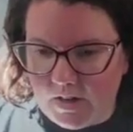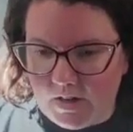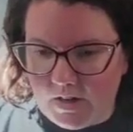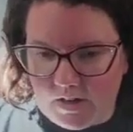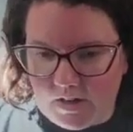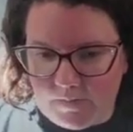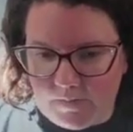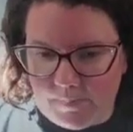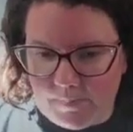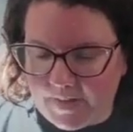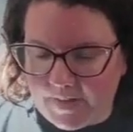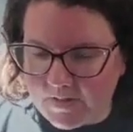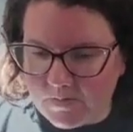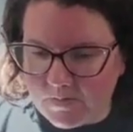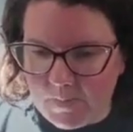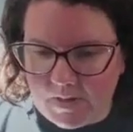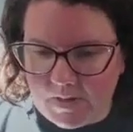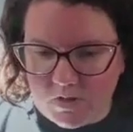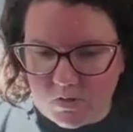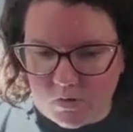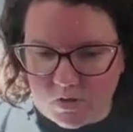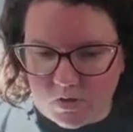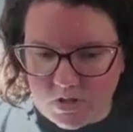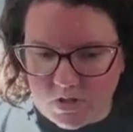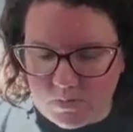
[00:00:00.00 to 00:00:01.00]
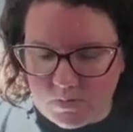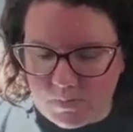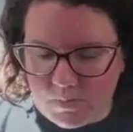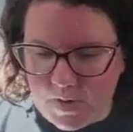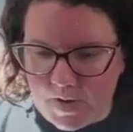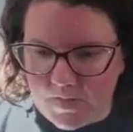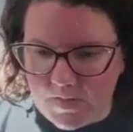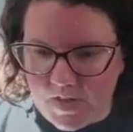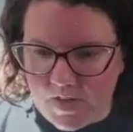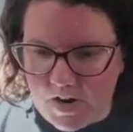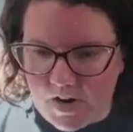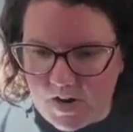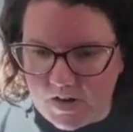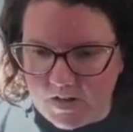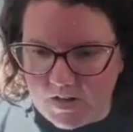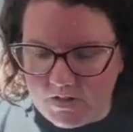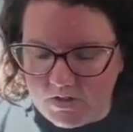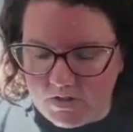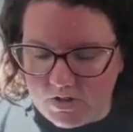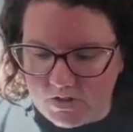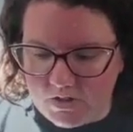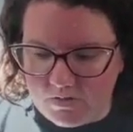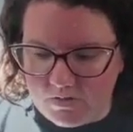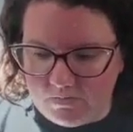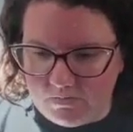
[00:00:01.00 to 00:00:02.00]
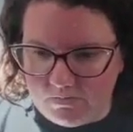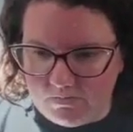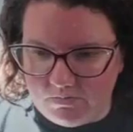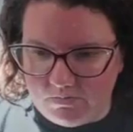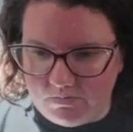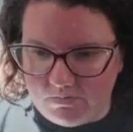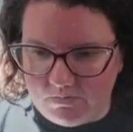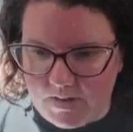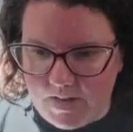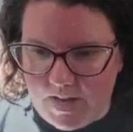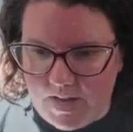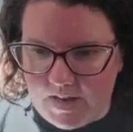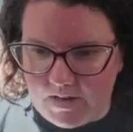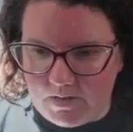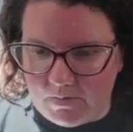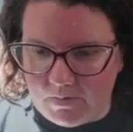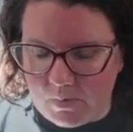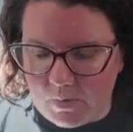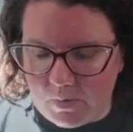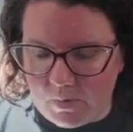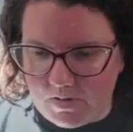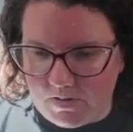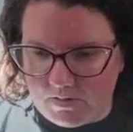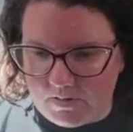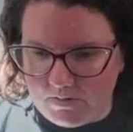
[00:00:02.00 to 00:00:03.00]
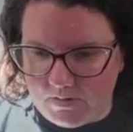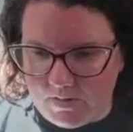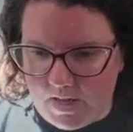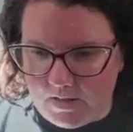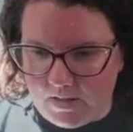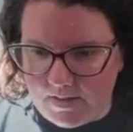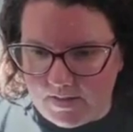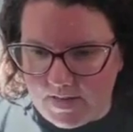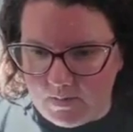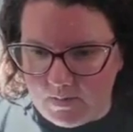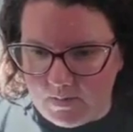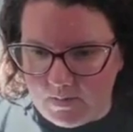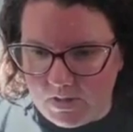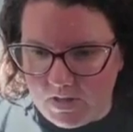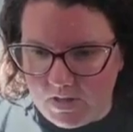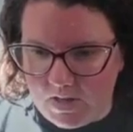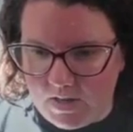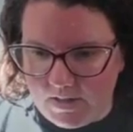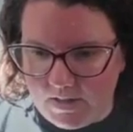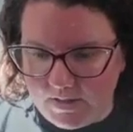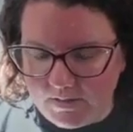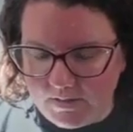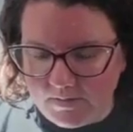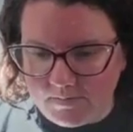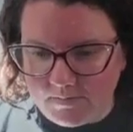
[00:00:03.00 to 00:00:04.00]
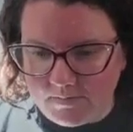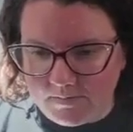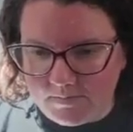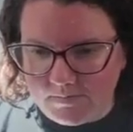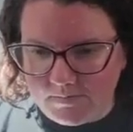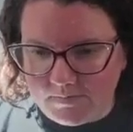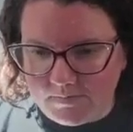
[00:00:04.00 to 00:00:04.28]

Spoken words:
That's mentorship right there. You just hadn't put a label on it.